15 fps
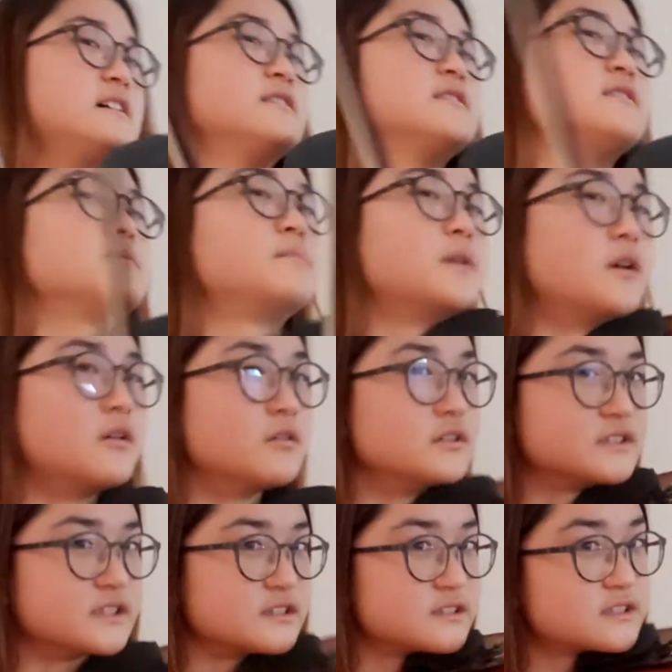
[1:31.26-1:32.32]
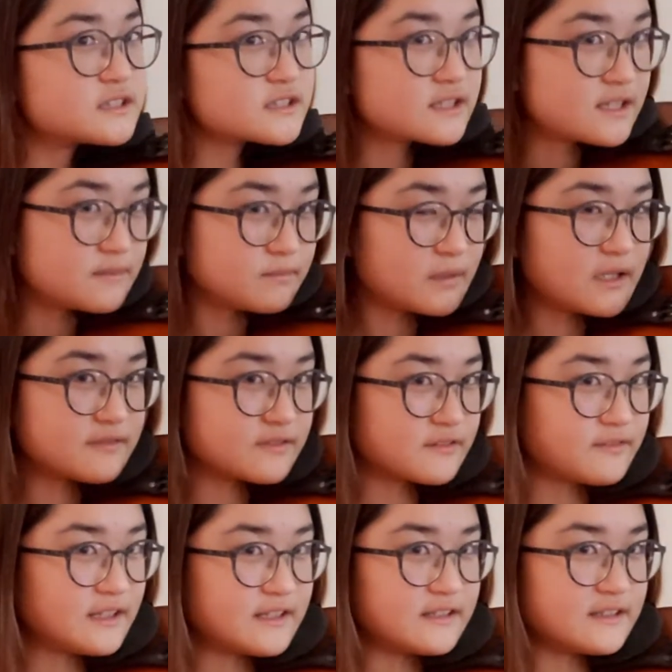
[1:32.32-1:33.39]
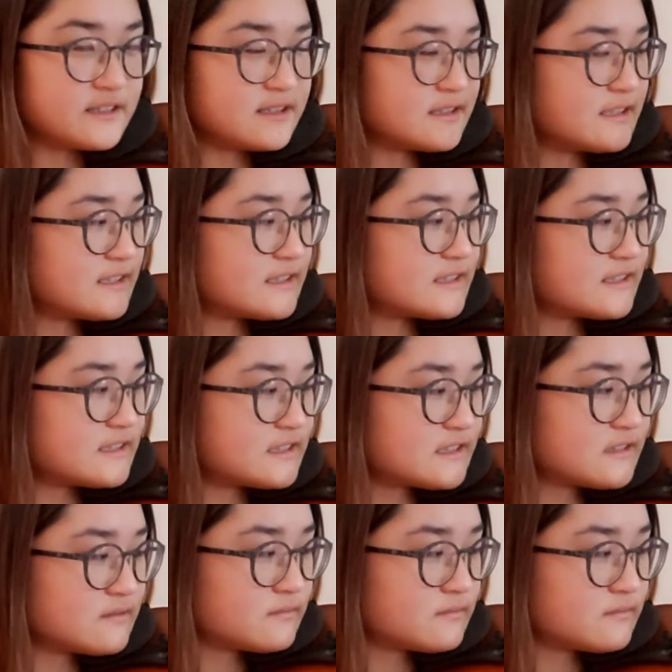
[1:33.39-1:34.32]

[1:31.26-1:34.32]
the bow will just slip off the violin like this.